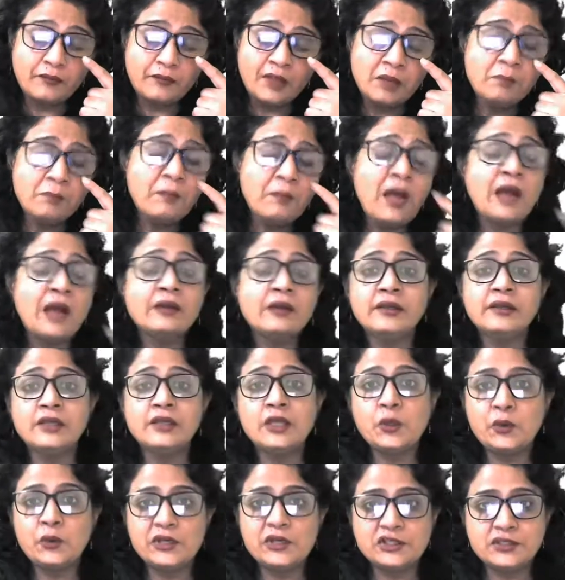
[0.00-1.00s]
marked
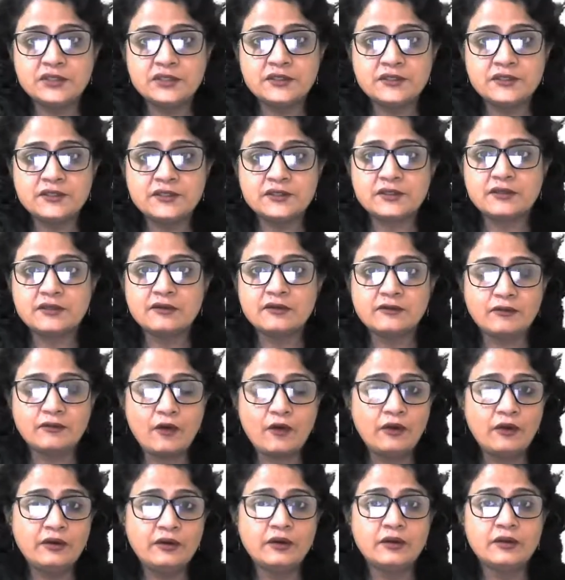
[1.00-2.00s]
any questions
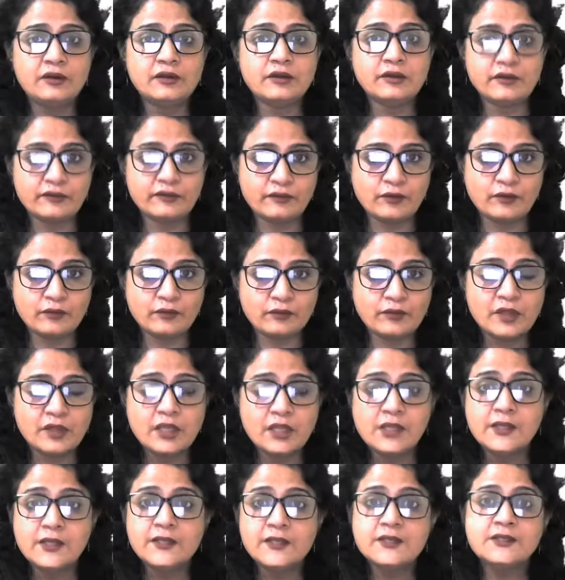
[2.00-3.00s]
for
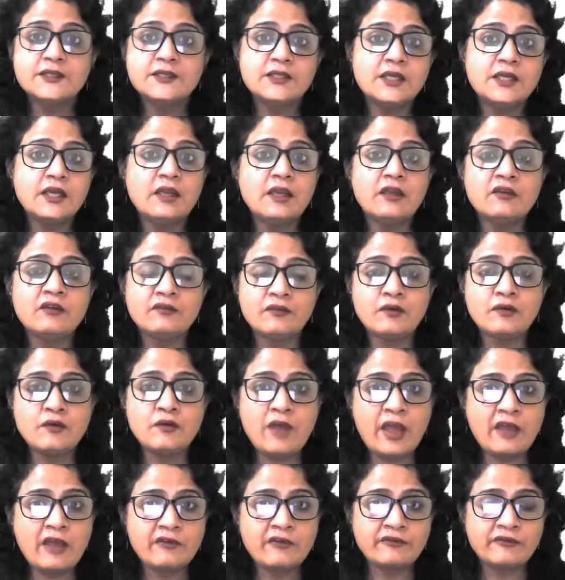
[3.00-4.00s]
review. See if you
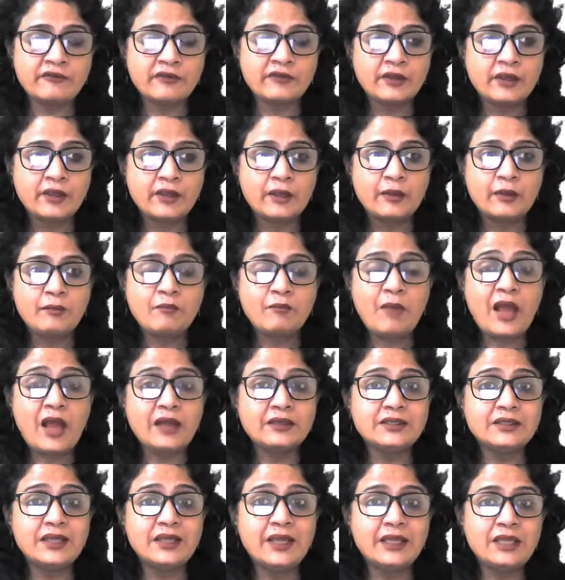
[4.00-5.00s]
have
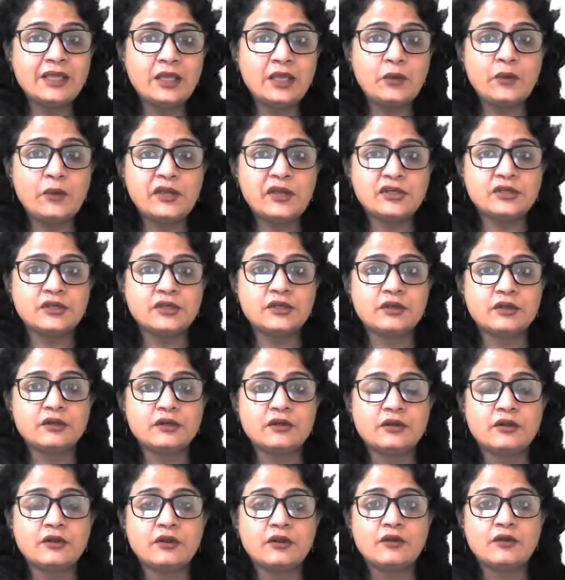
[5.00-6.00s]
marked any
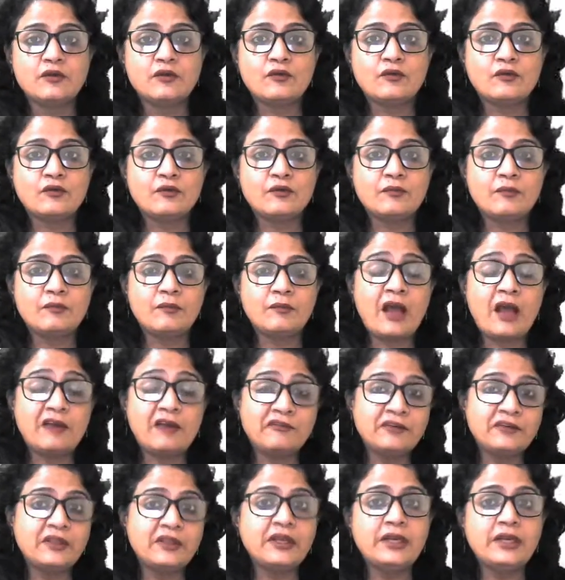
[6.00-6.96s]
question after